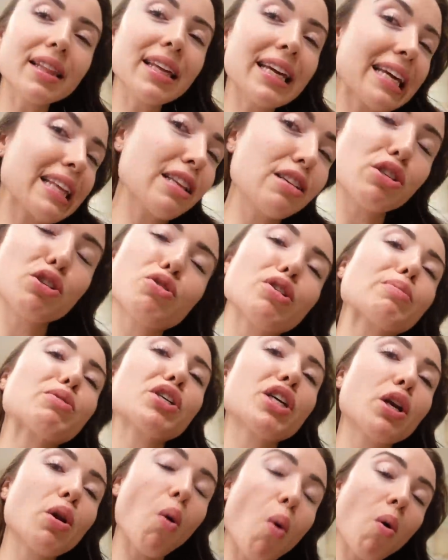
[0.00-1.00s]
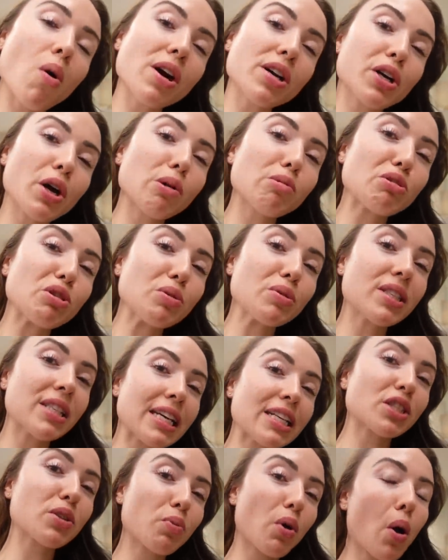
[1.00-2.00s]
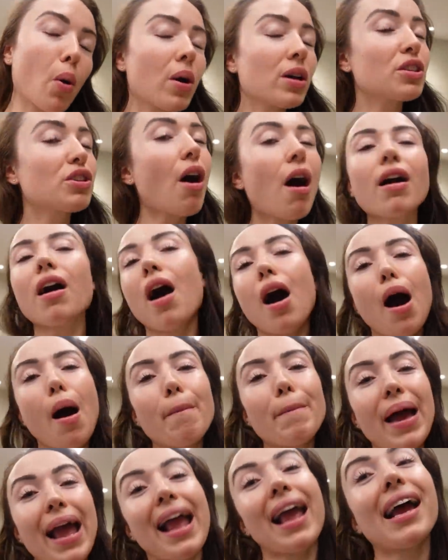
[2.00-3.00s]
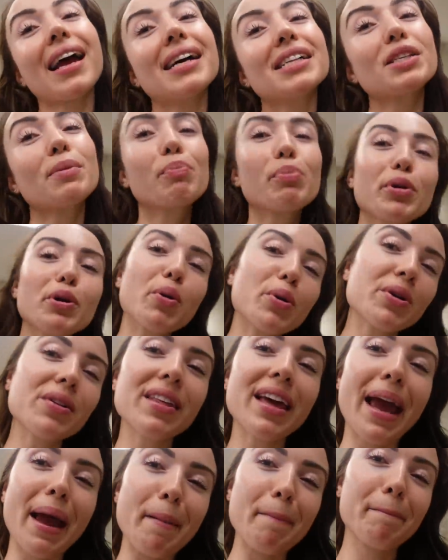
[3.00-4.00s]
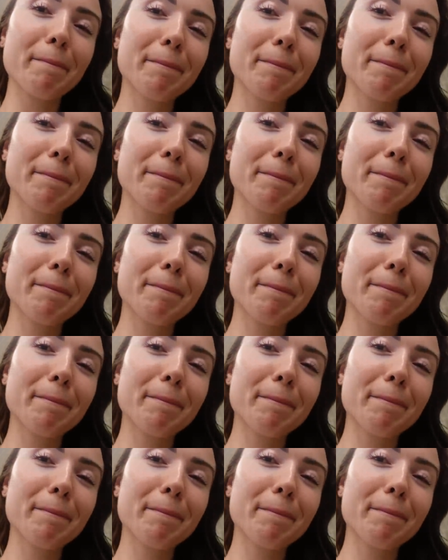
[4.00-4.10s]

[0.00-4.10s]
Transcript: the link in the description or go to saints row dot com and pre-order the game.